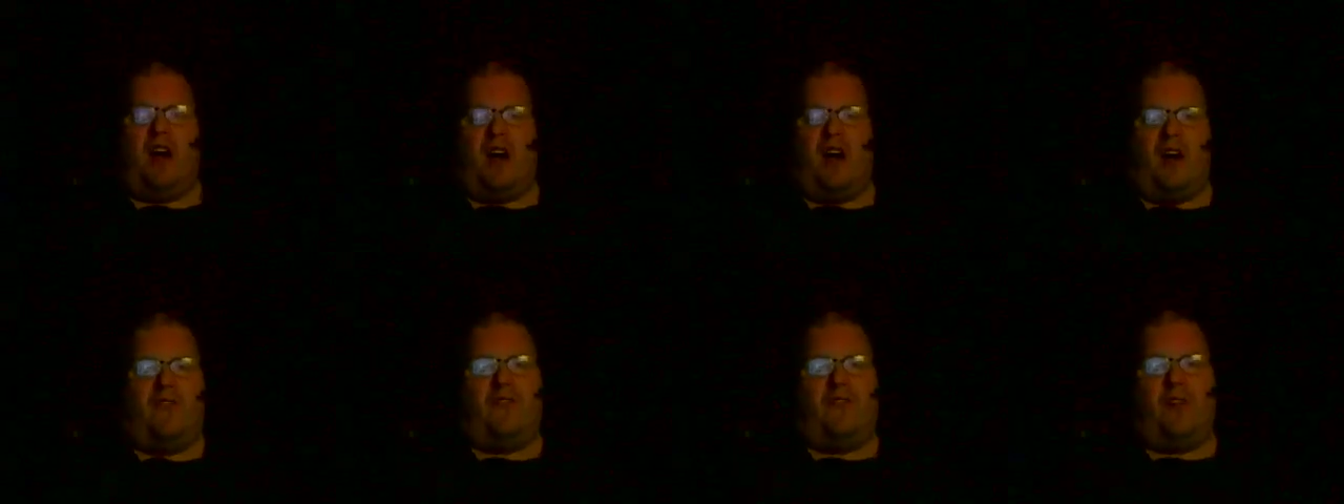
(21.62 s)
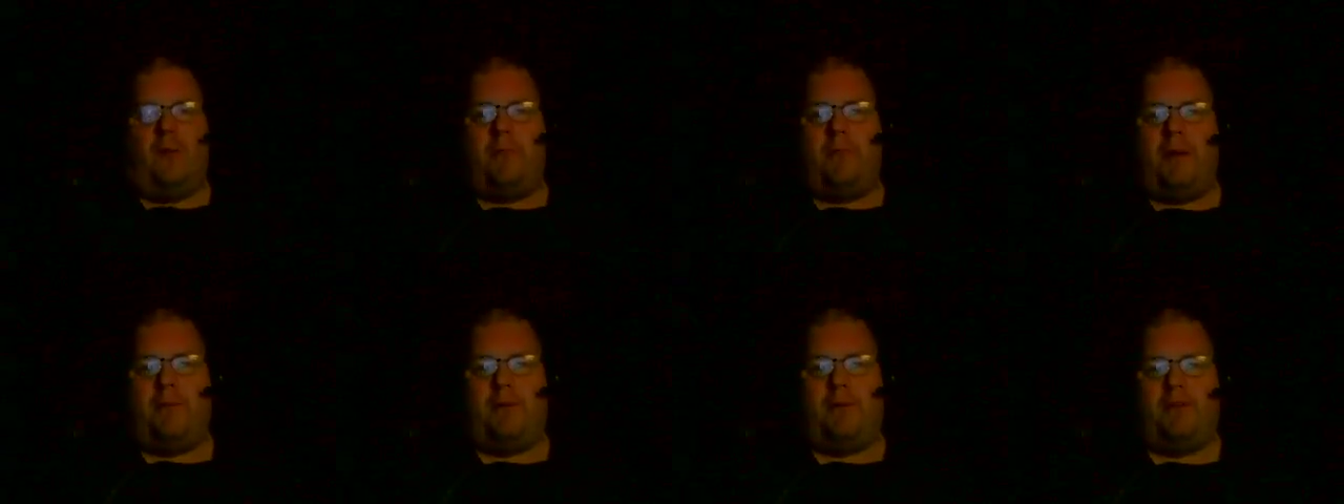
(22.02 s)
A few
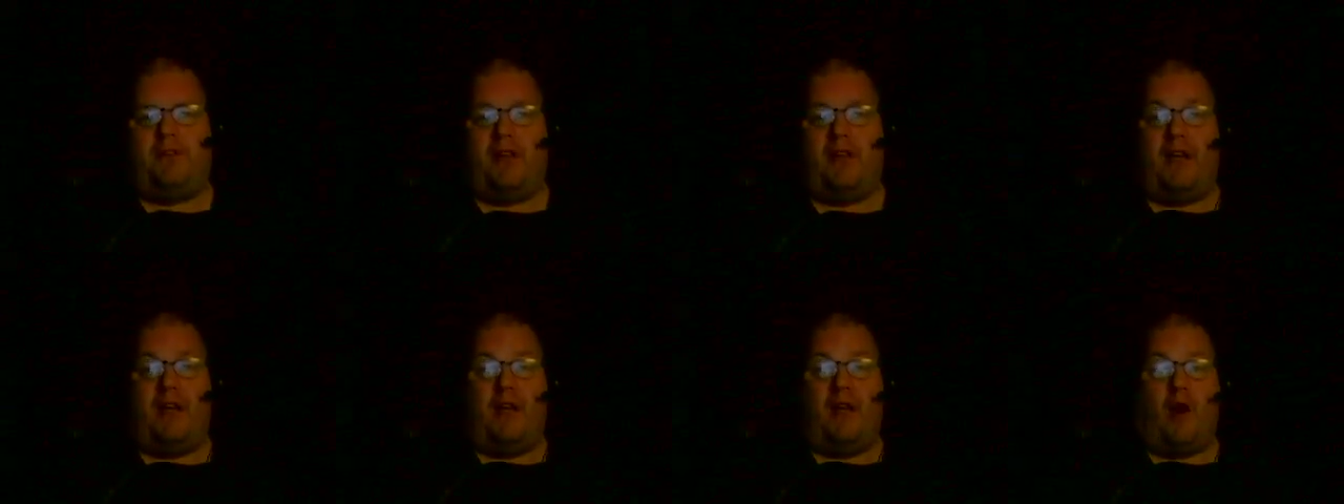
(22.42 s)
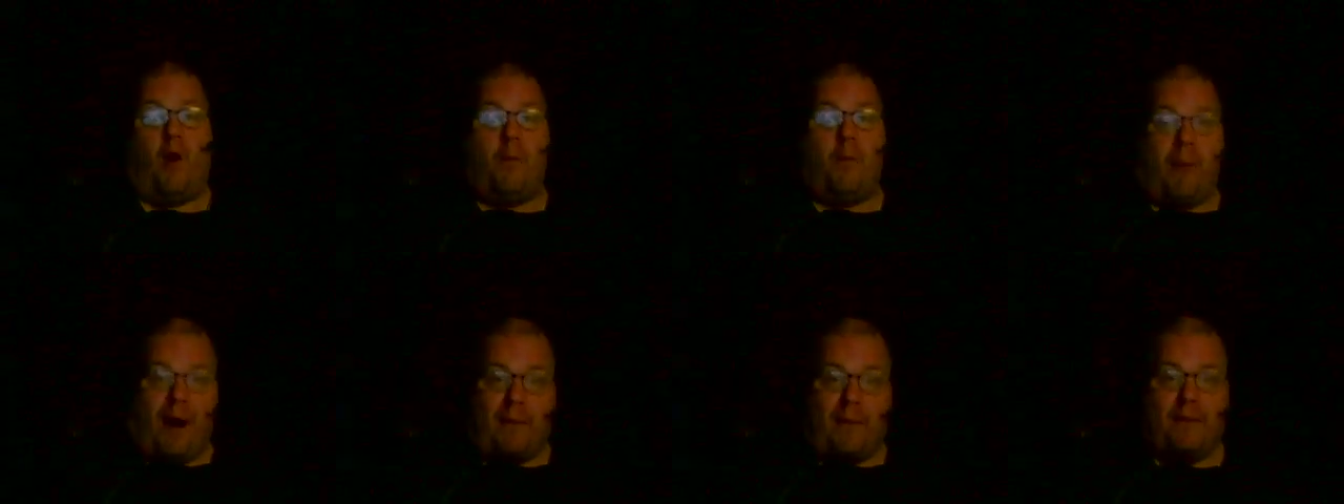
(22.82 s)
people saying
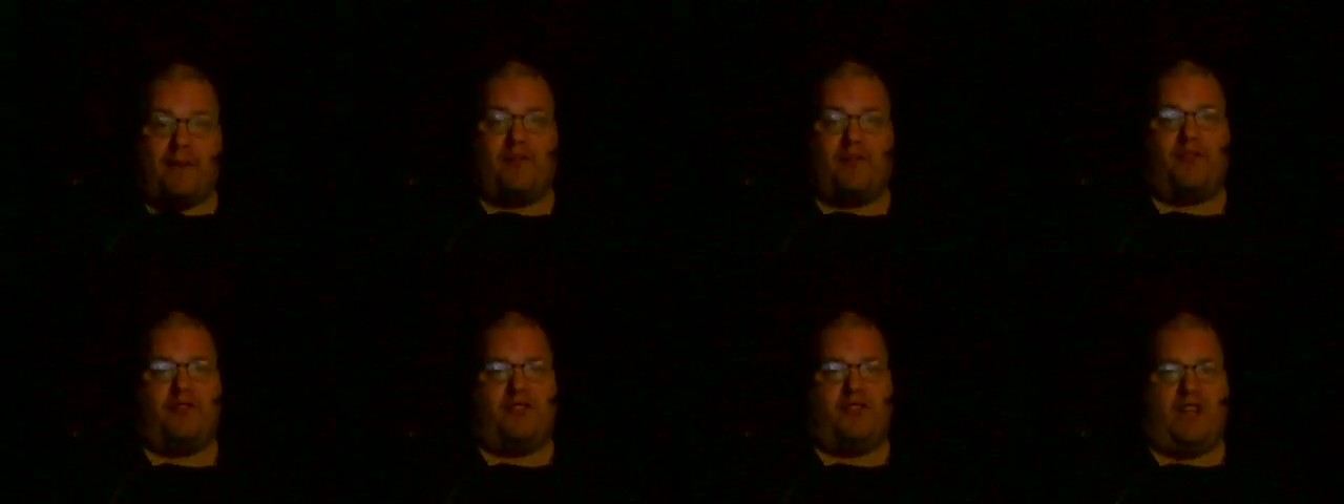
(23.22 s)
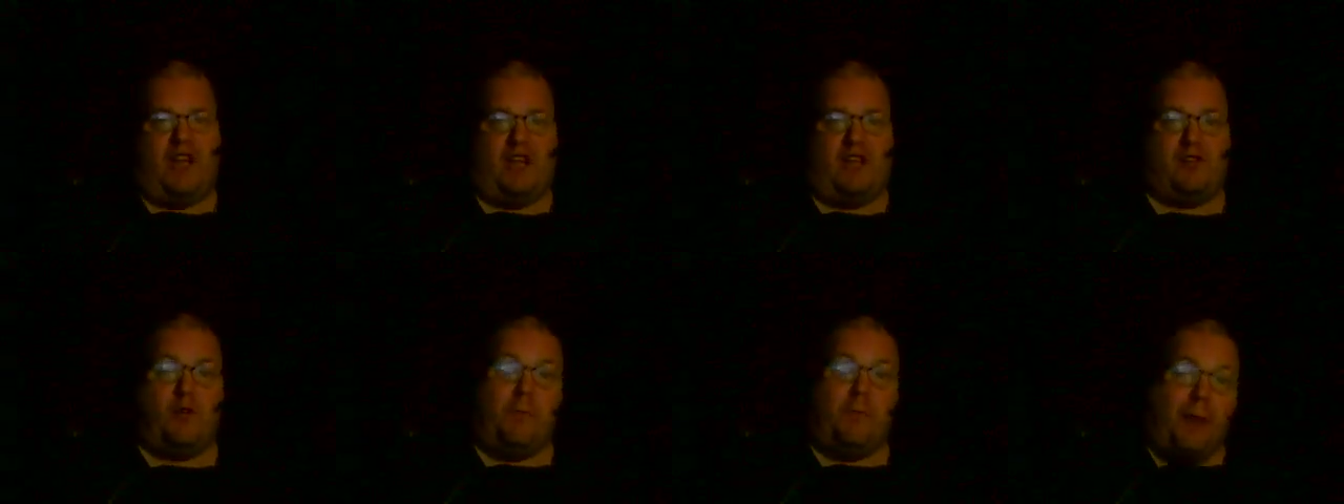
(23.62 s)
Obama's for
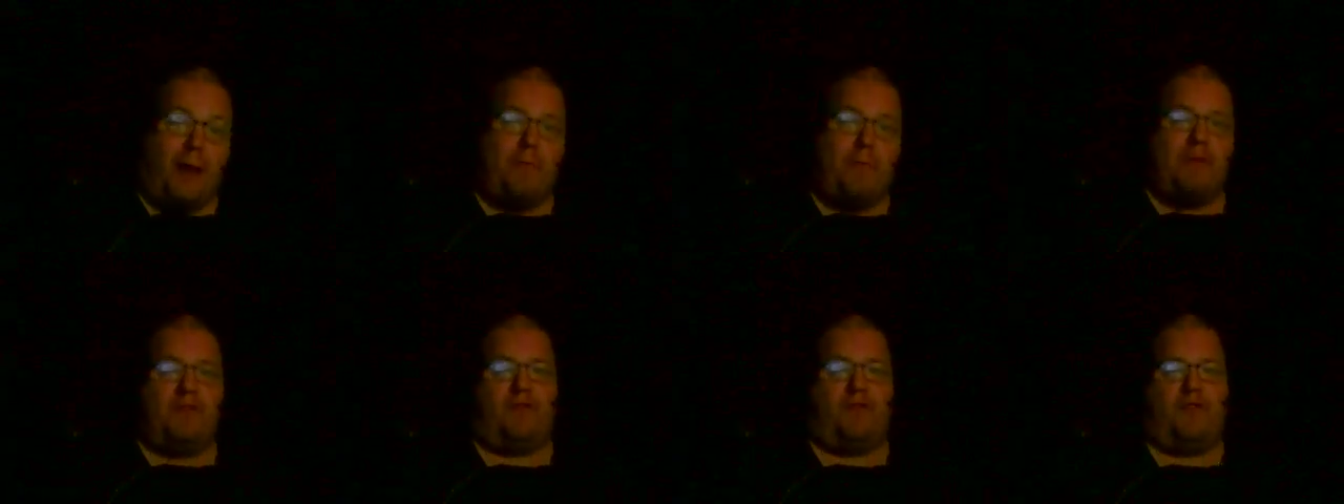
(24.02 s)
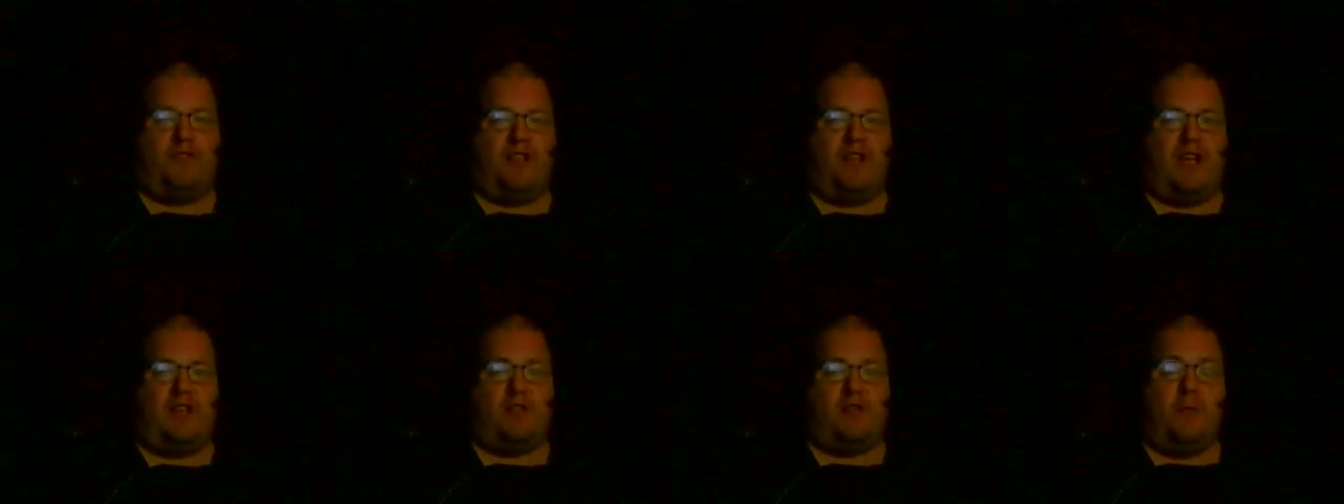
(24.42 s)
change, Obama's for
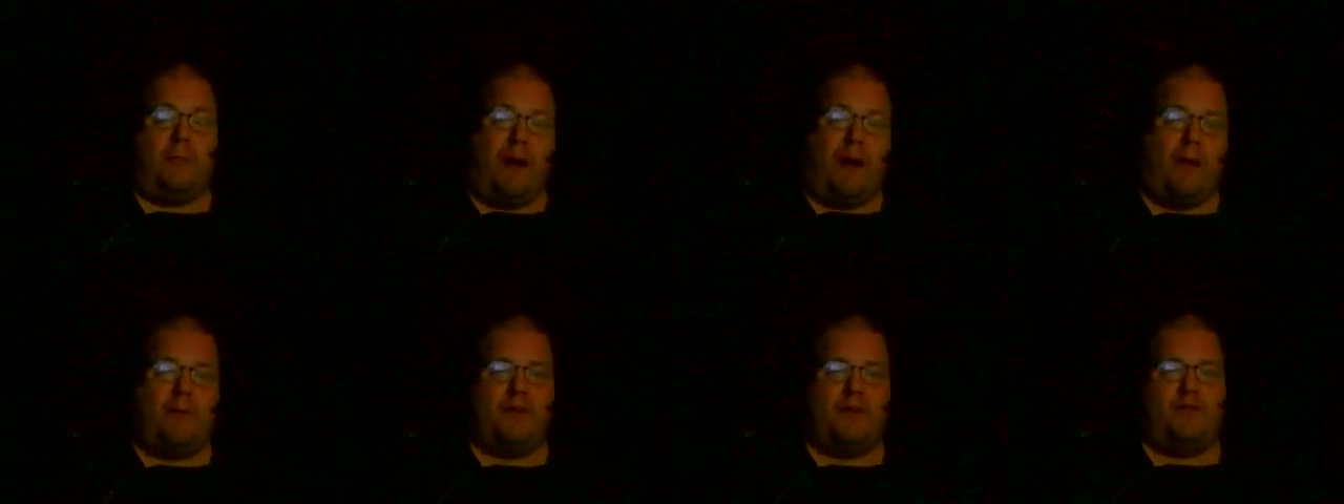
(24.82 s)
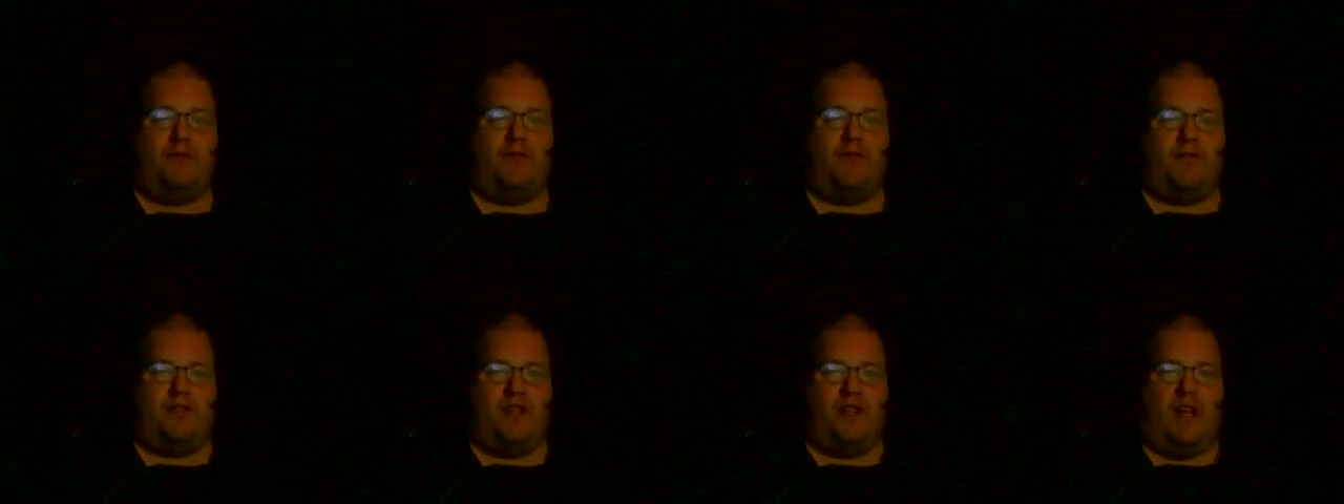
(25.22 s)
change, Obama's
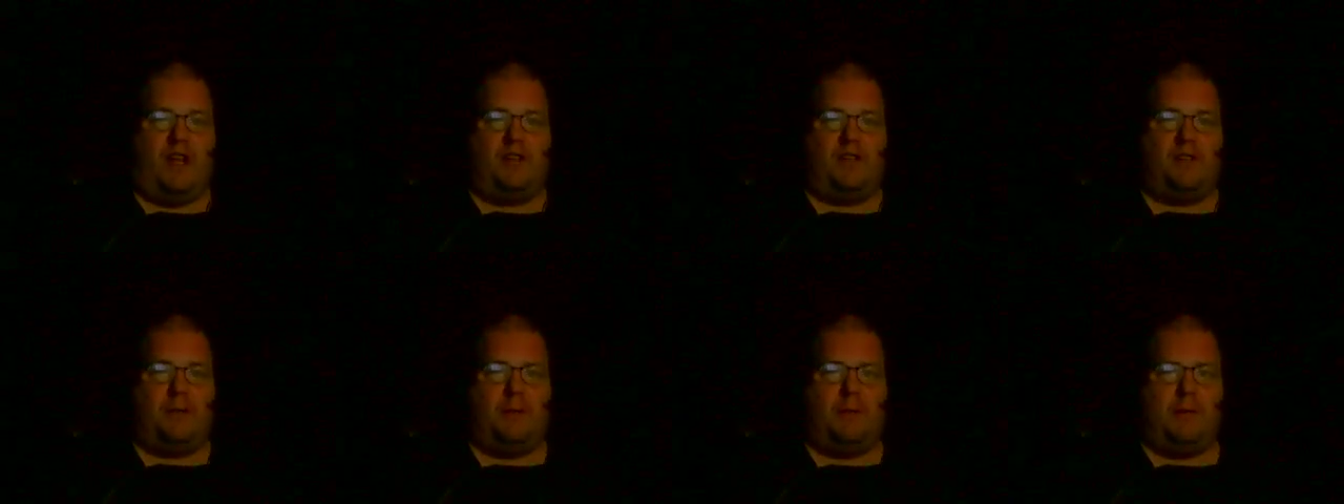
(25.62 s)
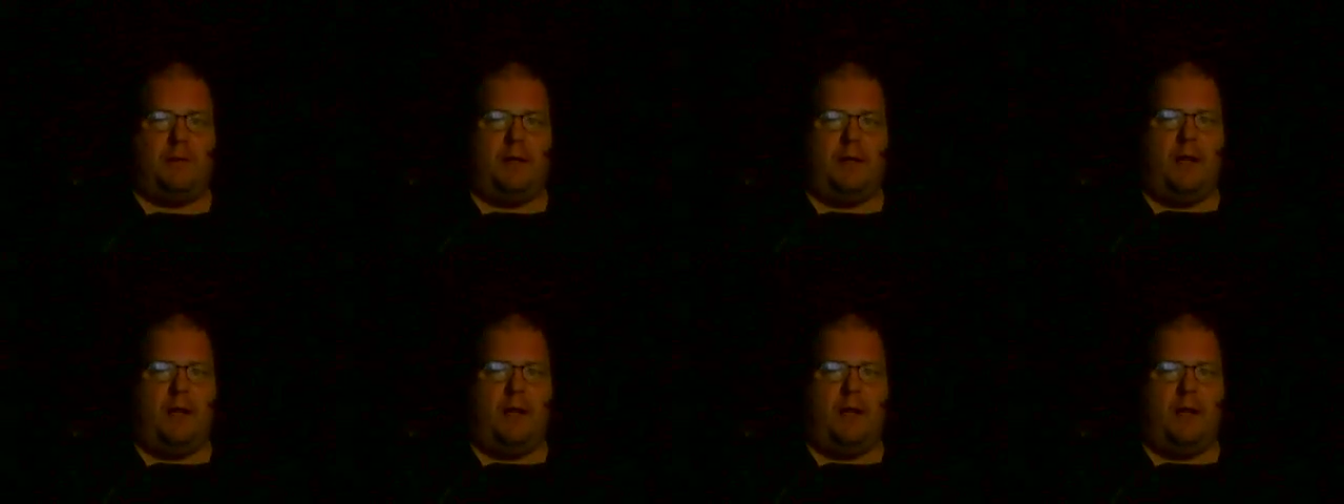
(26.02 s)
for change.